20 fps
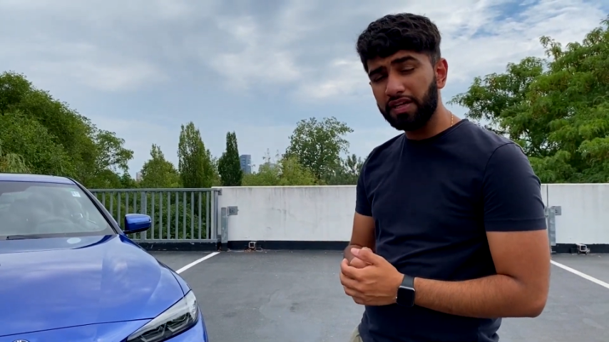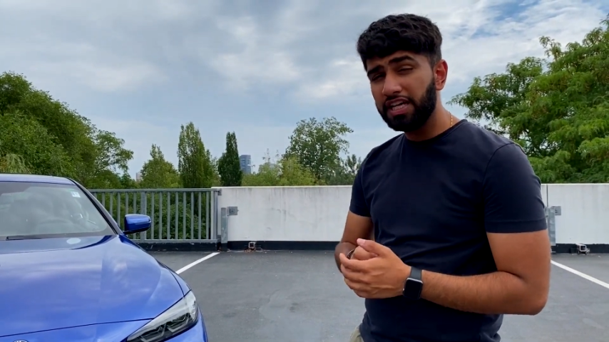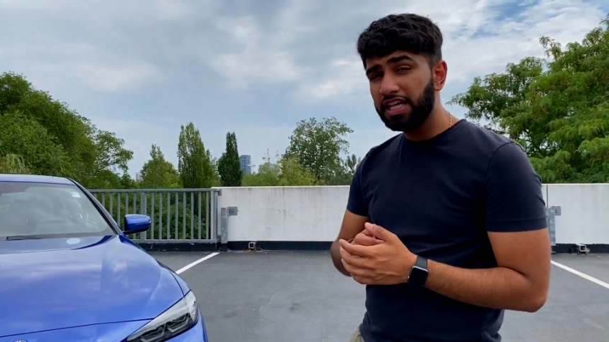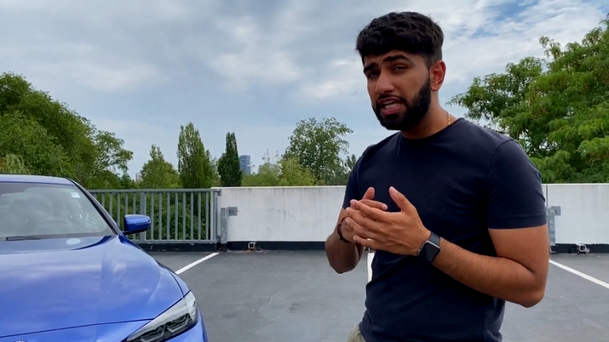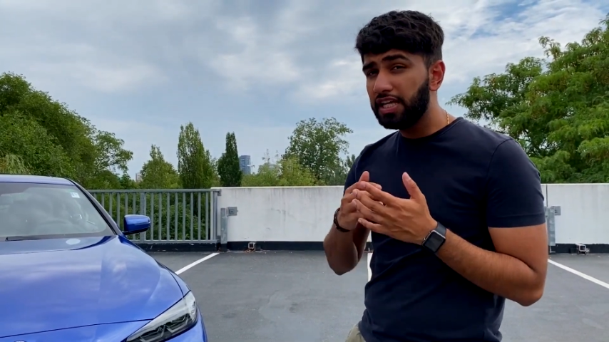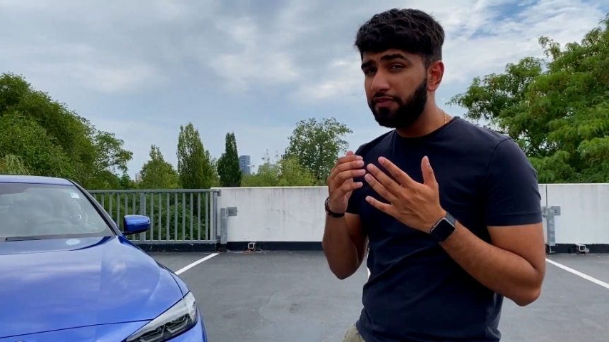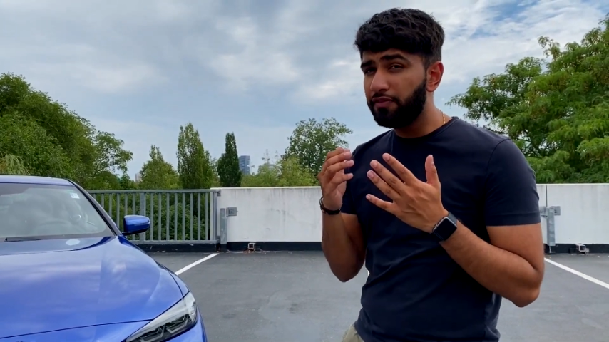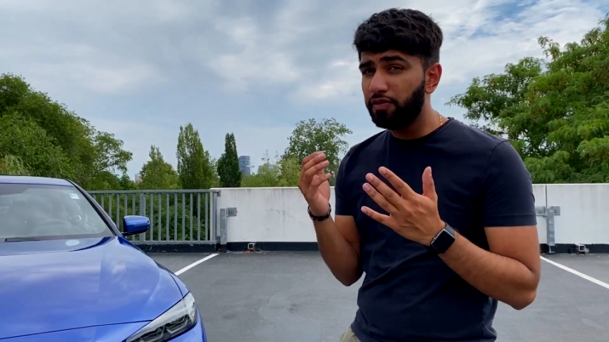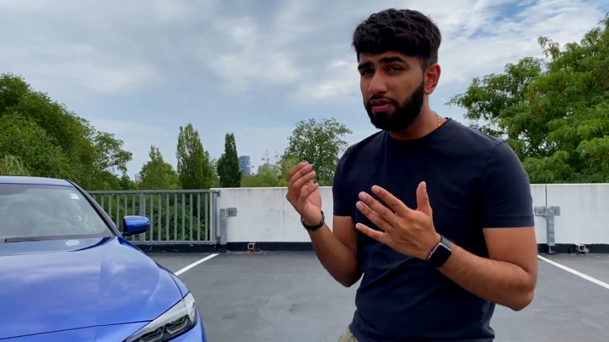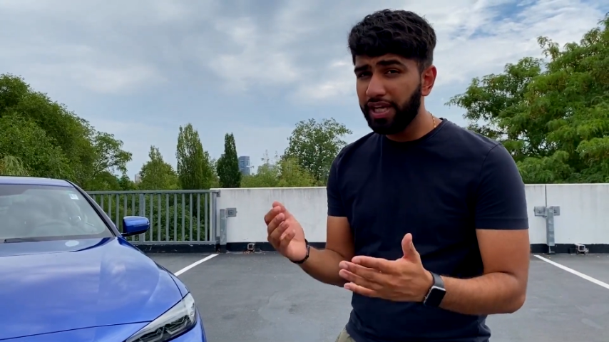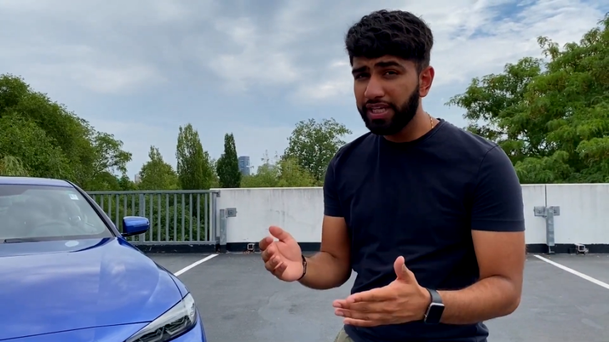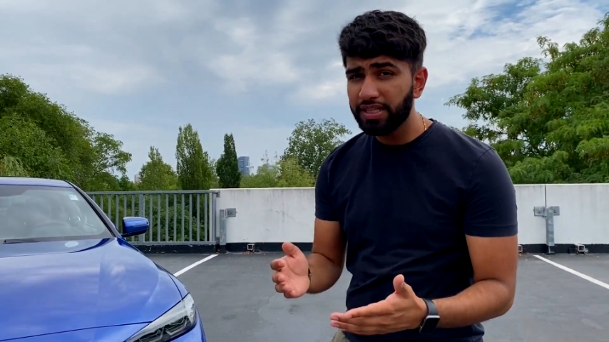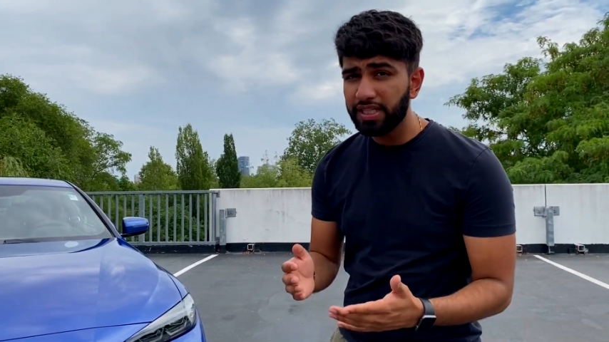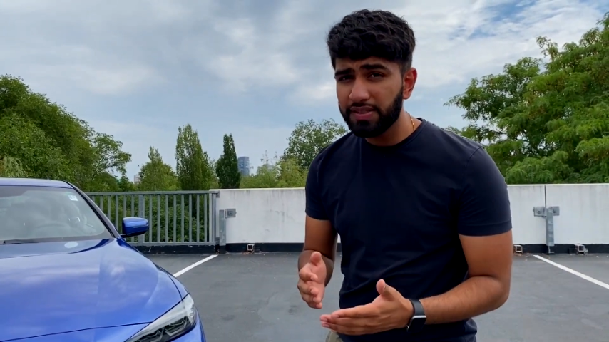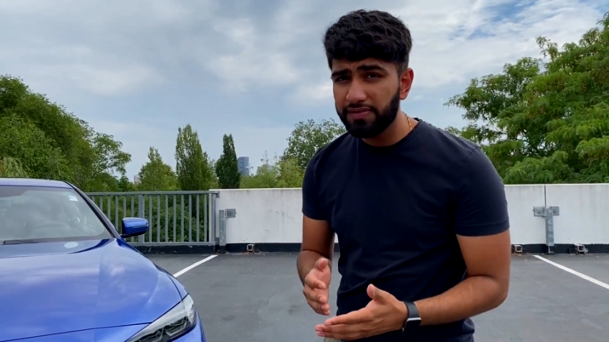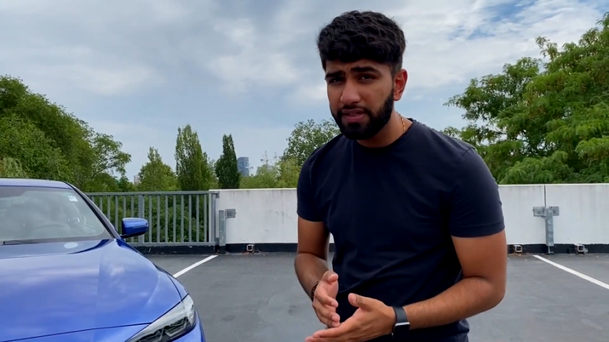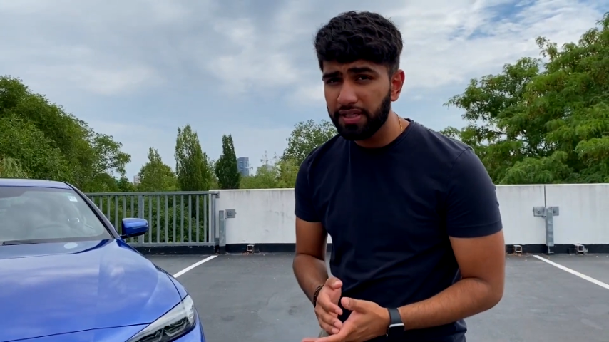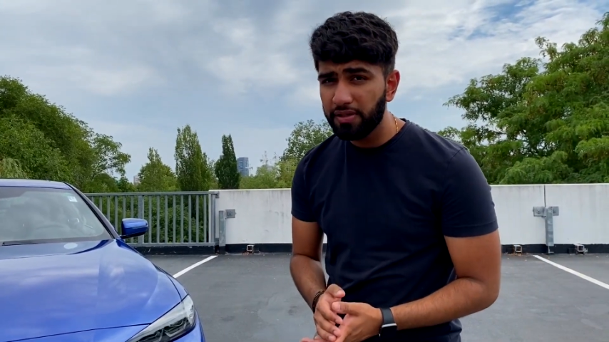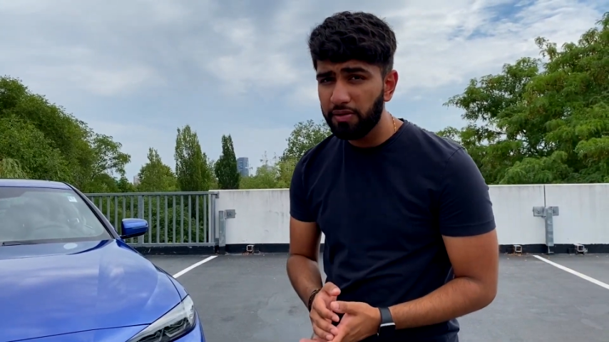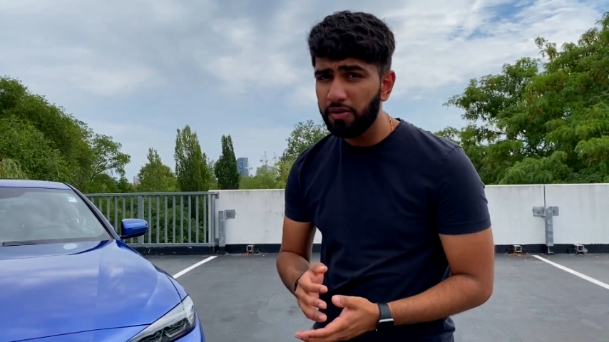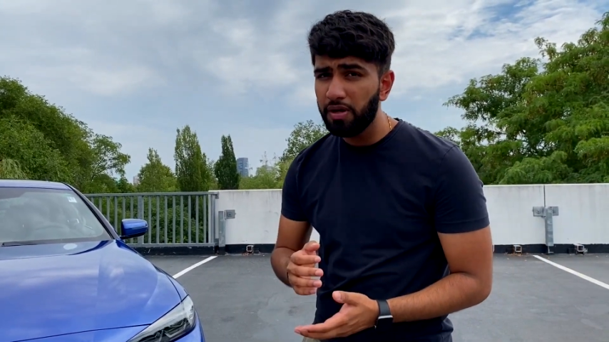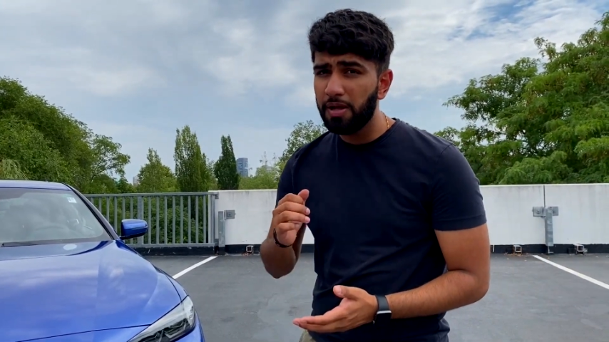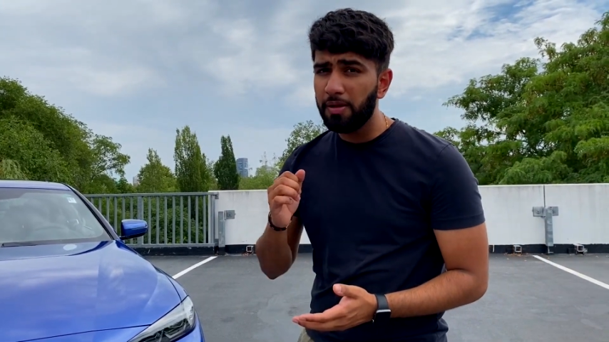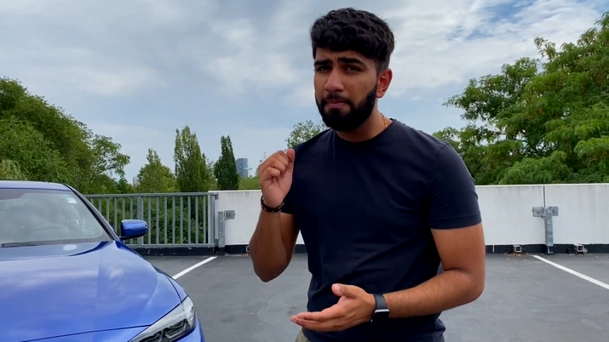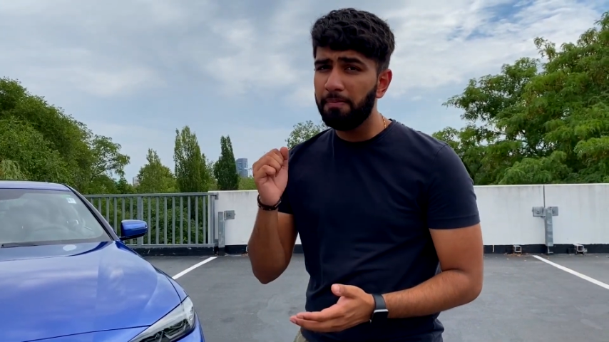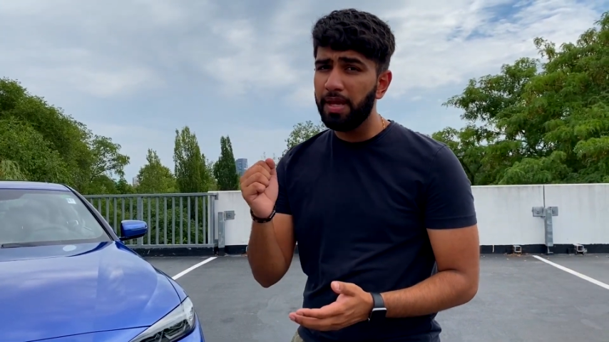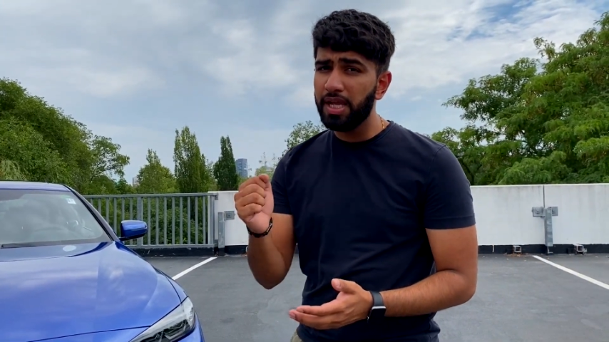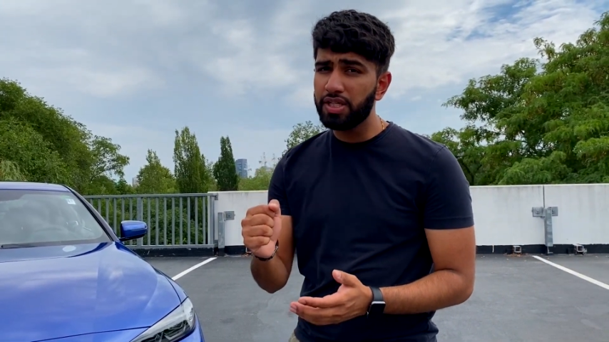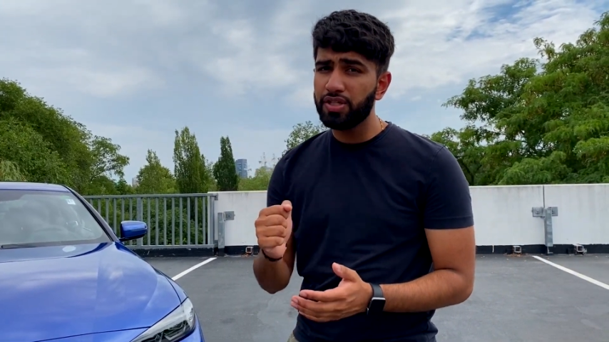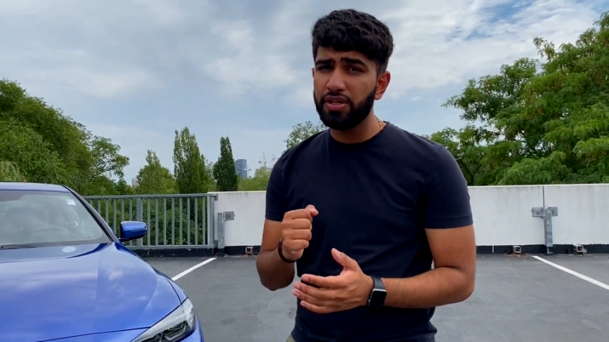If you like this video,
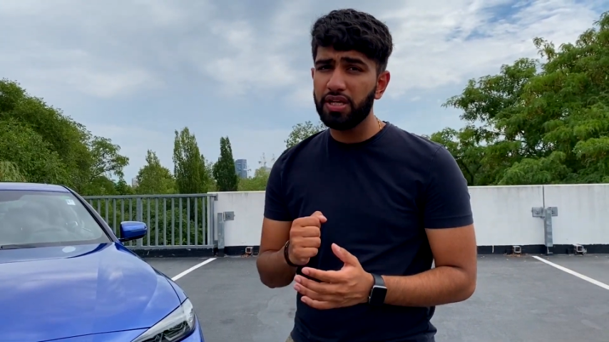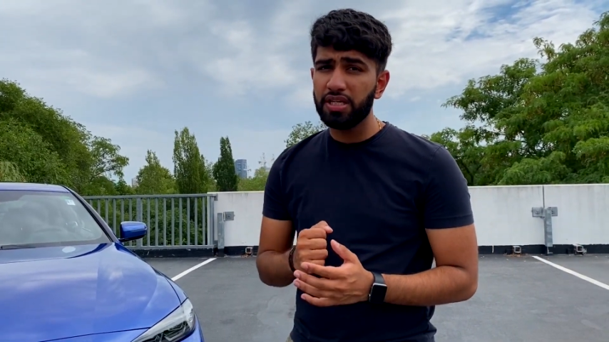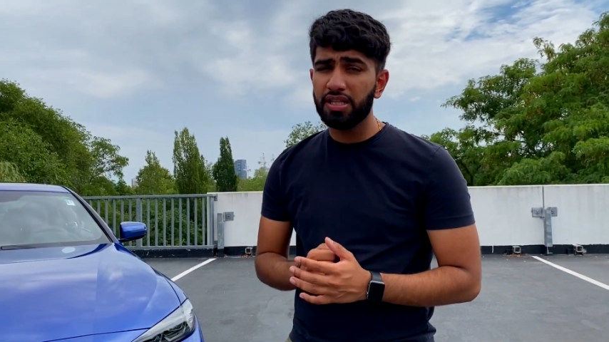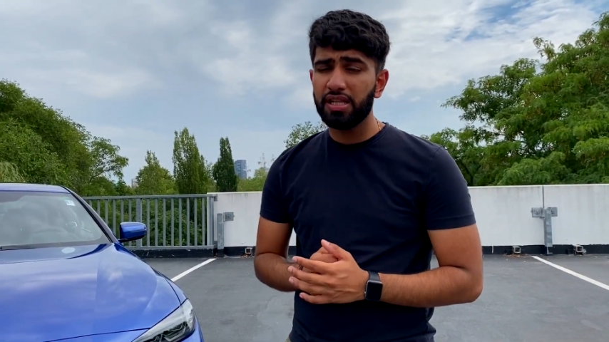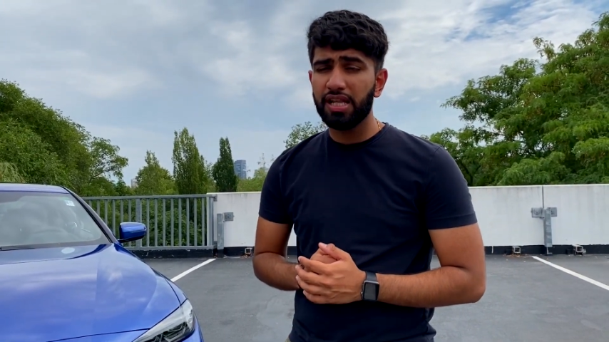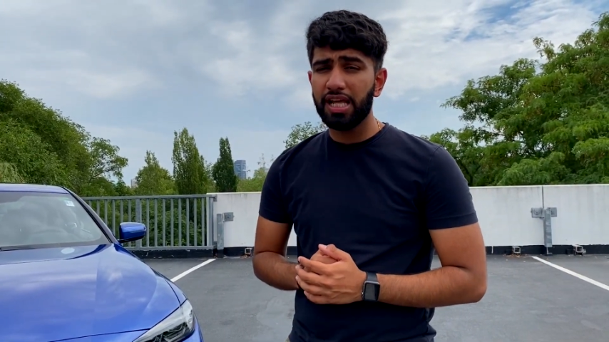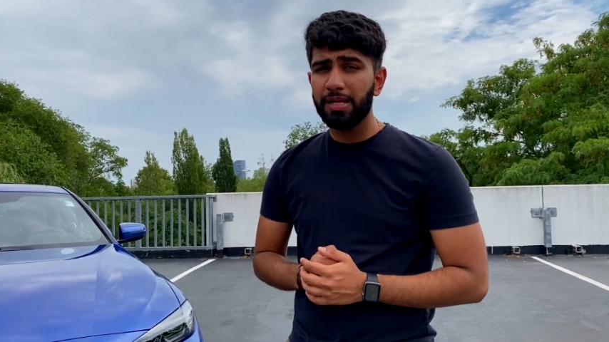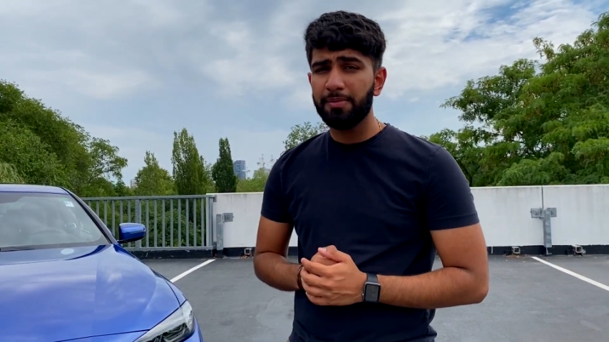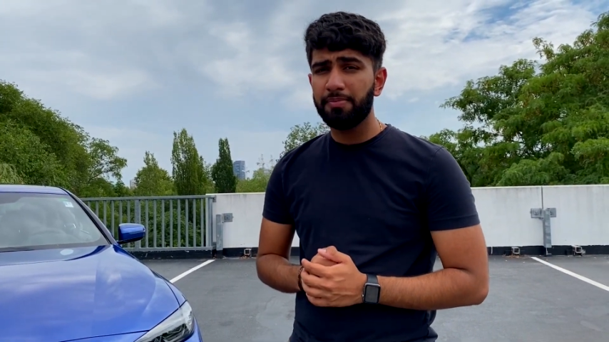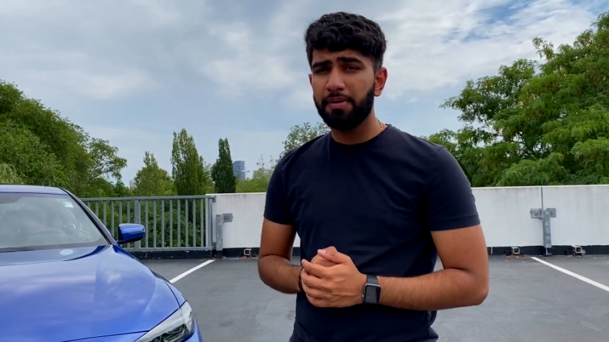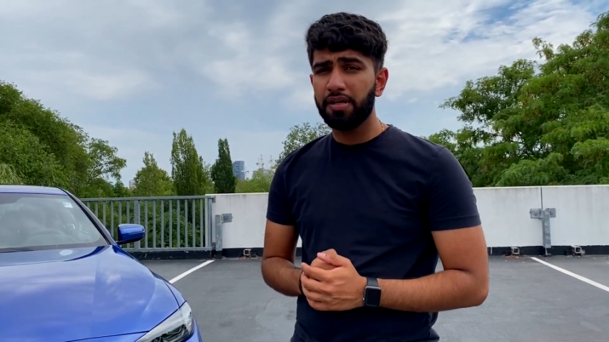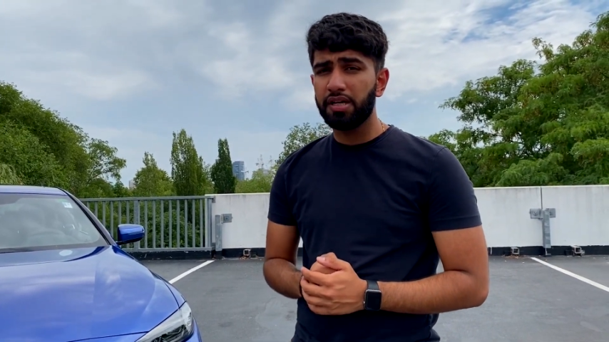make sure you hit the like button.